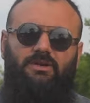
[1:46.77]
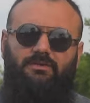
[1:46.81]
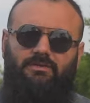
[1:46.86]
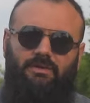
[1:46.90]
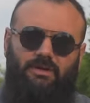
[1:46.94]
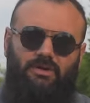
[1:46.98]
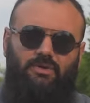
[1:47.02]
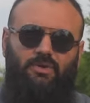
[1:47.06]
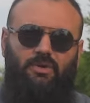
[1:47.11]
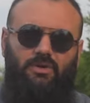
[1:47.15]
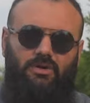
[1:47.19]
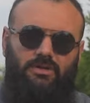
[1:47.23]

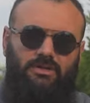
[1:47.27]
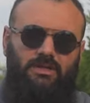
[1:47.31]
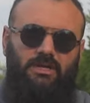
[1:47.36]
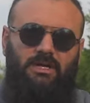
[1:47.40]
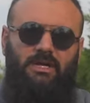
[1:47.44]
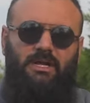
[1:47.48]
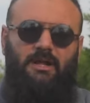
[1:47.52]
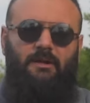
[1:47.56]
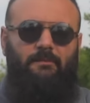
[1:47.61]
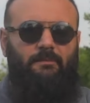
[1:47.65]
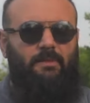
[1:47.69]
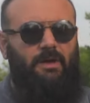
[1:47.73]
record
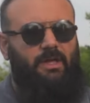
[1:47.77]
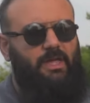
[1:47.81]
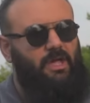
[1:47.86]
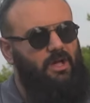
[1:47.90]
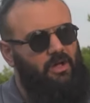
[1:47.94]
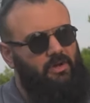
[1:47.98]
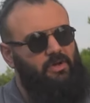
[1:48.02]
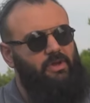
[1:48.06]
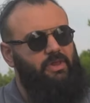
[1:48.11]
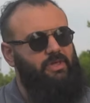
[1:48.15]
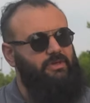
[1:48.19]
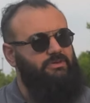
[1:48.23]
my
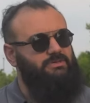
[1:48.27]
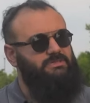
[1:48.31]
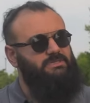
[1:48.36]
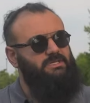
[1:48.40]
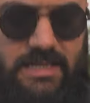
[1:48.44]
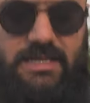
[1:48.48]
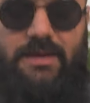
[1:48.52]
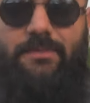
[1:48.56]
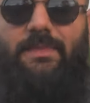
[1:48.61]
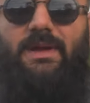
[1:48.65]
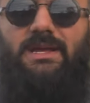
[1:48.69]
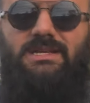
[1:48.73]
audio. As
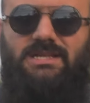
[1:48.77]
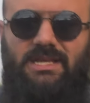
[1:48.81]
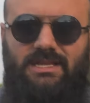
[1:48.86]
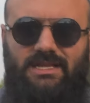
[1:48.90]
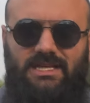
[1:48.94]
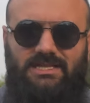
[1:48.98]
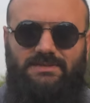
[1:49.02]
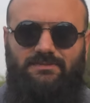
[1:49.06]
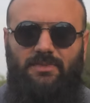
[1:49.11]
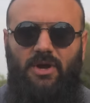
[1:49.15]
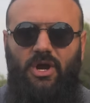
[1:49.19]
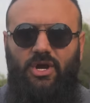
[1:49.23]
I mentioned,
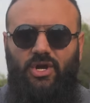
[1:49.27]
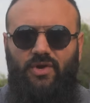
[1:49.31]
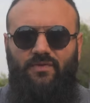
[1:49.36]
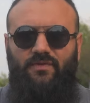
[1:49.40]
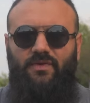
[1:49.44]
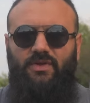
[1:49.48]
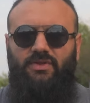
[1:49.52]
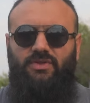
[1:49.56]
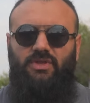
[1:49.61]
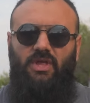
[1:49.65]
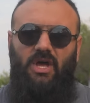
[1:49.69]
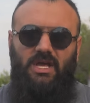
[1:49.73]
this
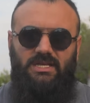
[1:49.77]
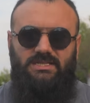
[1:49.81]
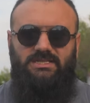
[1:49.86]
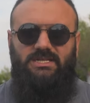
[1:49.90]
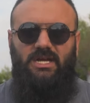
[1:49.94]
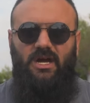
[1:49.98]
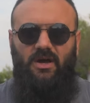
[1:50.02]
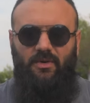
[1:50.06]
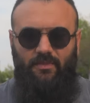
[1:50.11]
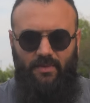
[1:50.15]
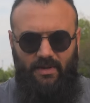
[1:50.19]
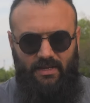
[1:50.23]
microphone does
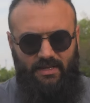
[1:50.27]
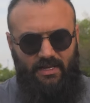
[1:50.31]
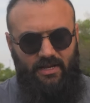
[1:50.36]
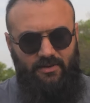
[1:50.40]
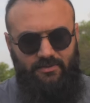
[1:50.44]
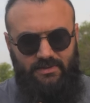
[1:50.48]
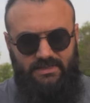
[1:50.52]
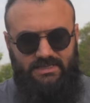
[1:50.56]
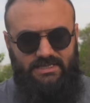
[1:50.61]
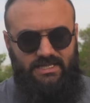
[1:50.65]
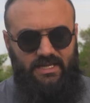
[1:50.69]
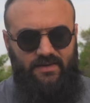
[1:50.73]
come with a
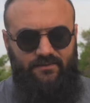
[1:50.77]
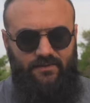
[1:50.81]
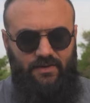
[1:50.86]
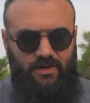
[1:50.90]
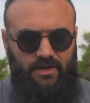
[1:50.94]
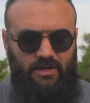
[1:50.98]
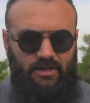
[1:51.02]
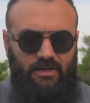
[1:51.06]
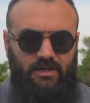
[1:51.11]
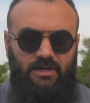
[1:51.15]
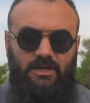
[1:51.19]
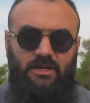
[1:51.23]

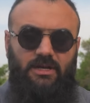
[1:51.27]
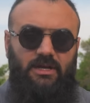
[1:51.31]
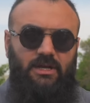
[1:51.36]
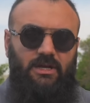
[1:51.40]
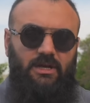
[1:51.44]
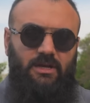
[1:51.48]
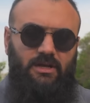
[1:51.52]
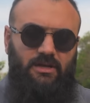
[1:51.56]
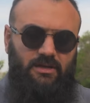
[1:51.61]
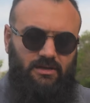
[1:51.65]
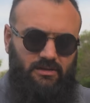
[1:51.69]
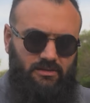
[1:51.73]
receiver,
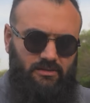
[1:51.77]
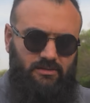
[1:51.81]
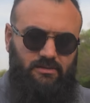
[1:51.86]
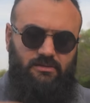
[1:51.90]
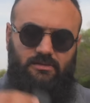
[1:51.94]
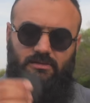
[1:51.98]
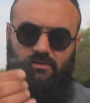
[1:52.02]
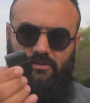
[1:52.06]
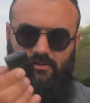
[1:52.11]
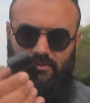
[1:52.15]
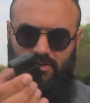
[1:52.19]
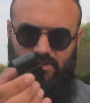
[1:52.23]

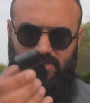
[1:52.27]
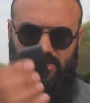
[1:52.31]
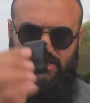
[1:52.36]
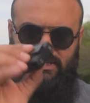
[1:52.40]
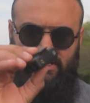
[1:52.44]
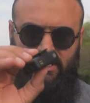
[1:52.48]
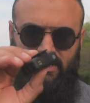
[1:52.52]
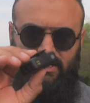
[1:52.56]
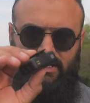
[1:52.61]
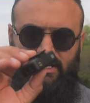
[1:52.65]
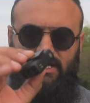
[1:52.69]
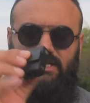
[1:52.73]
which is
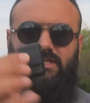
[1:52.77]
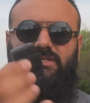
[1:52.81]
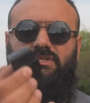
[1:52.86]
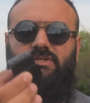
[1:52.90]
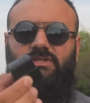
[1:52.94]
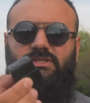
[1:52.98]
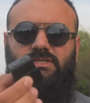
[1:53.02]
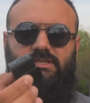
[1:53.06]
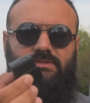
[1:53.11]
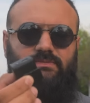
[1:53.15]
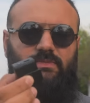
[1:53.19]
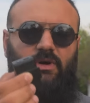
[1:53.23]
like this,
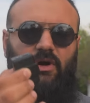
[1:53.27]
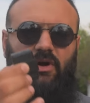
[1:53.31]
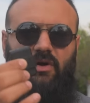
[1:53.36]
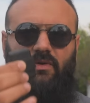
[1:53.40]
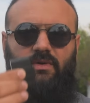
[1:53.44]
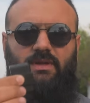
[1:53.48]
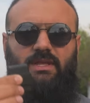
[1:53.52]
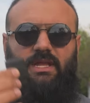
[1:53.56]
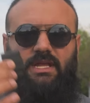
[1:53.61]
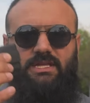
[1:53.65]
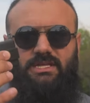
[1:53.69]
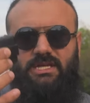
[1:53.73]
so small,
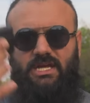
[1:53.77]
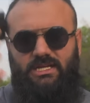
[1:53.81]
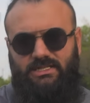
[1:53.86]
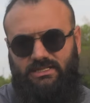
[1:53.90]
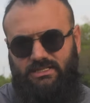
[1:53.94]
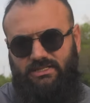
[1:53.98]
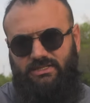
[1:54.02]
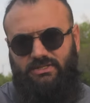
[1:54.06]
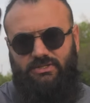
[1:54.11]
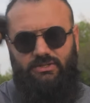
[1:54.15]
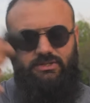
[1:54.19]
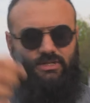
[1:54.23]
it
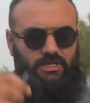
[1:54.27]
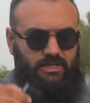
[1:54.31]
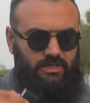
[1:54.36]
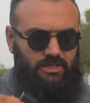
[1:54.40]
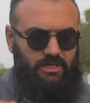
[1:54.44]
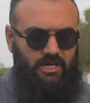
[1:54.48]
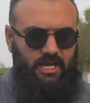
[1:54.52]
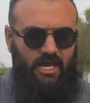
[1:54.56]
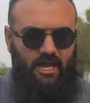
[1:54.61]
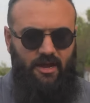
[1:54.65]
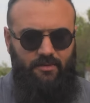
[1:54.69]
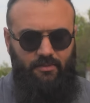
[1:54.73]
attaches to the
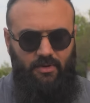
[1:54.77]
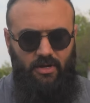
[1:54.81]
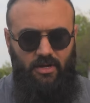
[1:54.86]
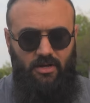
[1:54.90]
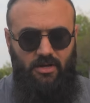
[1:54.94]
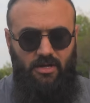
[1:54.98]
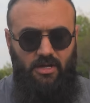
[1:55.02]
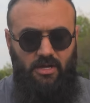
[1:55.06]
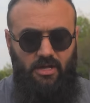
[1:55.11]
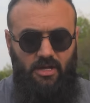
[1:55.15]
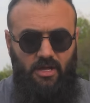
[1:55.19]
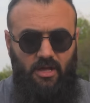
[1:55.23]

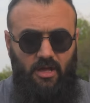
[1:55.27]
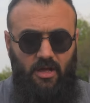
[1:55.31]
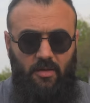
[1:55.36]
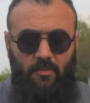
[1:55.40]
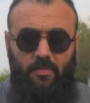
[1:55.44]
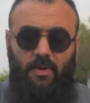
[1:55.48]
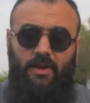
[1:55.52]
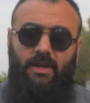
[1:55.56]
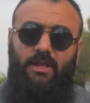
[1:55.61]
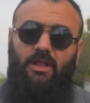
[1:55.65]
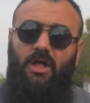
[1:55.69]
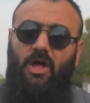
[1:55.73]
camera,
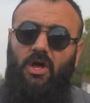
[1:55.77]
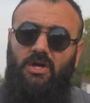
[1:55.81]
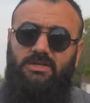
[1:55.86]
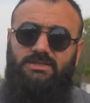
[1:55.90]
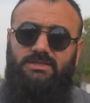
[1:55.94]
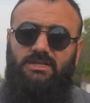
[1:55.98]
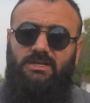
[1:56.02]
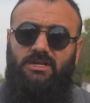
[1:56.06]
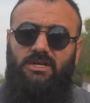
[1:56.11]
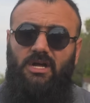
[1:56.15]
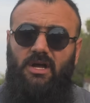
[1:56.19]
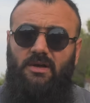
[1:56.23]
but it
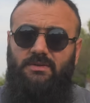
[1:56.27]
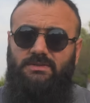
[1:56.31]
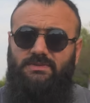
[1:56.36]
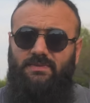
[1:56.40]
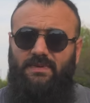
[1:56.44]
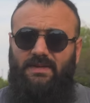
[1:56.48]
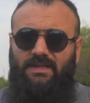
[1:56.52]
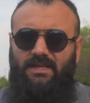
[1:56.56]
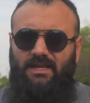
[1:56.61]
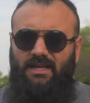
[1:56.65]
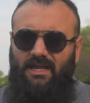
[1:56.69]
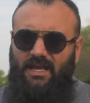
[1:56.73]
also comes
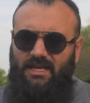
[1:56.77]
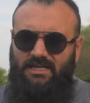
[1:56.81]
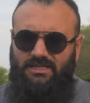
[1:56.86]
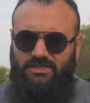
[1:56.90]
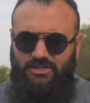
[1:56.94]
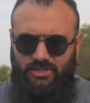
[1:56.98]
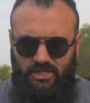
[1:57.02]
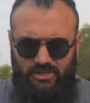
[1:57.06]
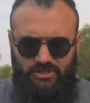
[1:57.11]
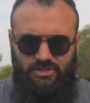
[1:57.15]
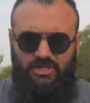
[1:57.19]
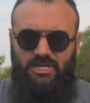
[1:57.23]
with an
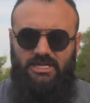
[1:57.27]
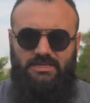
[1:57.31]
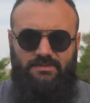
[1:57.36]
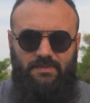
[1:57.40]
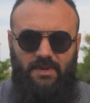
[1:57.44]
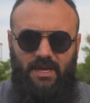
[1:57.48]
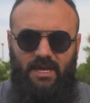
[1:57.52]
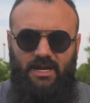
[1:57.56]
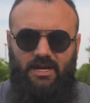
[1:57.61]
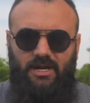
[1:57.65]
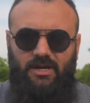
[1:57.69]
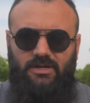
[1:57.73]
extra
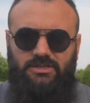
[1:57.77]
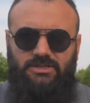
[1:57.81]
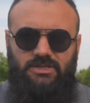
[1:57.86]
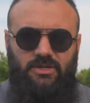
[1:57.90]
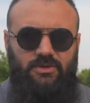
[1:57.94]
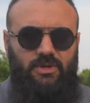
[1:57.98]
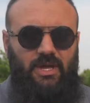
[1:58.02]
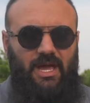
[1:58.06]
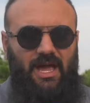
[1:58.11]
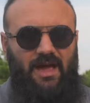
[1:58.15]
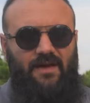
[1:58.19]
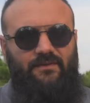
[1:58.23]
transmitter. So
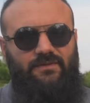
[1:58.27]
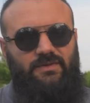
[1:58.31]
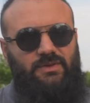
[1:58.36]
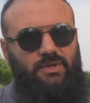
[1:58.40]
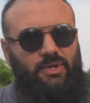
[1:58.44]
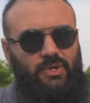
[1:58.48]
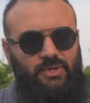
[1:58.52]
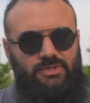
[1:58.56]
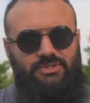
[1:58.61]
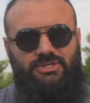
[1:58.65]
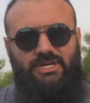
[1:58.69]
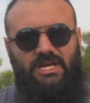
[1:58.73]
you have
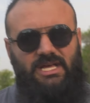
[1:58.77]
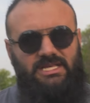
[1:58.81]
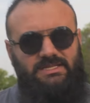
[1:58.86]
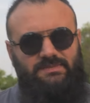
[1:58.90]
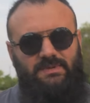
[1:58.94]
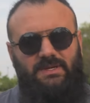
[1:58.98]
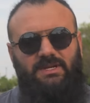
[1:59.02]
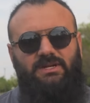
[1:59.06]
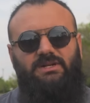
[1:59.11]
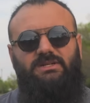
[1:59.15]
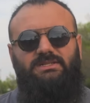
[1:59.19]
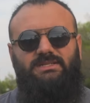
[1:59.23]
two
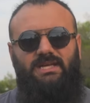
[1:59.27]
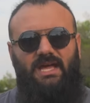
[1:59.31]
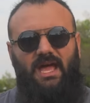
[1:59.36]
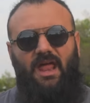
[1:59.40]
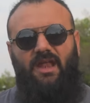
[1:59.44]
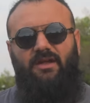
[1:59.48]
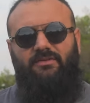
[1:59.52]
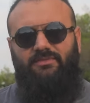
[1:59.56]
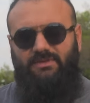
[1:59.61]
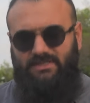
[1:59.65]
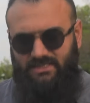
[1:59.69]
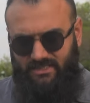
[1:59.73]
transmitters
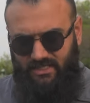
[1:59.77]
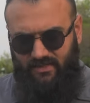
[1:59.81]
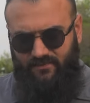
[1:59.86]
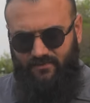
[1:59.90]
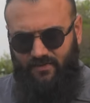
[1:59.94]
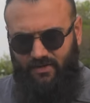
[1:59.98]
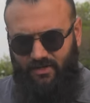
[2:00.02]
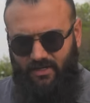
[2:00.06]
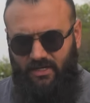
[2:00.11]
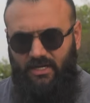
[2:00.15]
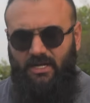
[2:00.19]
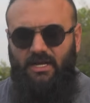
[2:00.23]
and a
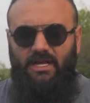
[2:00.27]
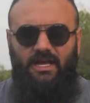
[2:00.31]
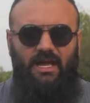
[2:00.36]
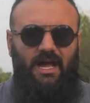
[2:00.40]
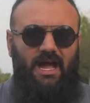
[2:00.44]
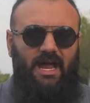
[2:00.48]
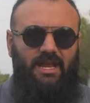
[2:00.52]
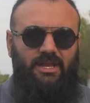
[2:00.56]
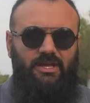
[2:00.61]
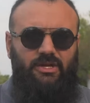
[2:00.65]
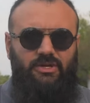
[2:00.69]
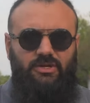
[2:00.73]
receiver,
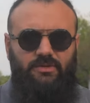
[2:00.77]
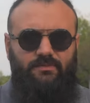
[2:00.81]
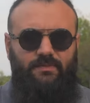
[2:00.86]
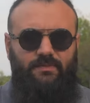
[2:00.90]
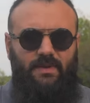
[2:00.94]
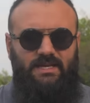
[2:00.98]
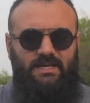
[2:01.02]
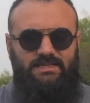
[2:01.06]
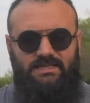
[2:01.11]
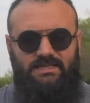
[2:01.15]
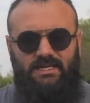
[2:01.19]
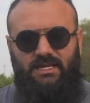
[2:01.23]
and you could
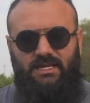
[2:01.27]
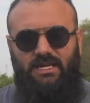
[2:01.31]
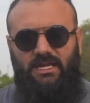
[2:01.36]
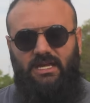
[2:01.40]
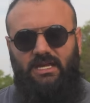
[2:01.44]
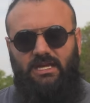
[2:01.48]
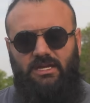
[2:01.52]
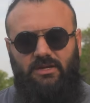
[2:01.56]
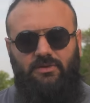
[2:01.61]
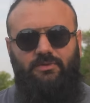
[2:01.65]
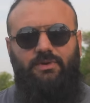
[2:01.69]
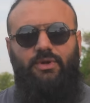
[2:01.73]

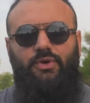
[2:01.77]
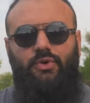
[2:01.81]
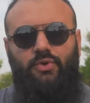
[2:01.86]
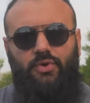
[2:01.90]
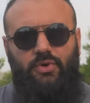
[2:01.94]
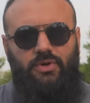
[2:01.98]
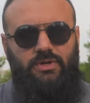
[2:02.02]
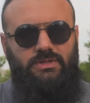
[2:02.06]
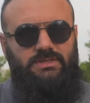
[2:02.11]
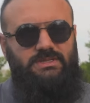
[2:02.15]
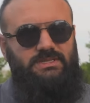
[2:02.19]
basically record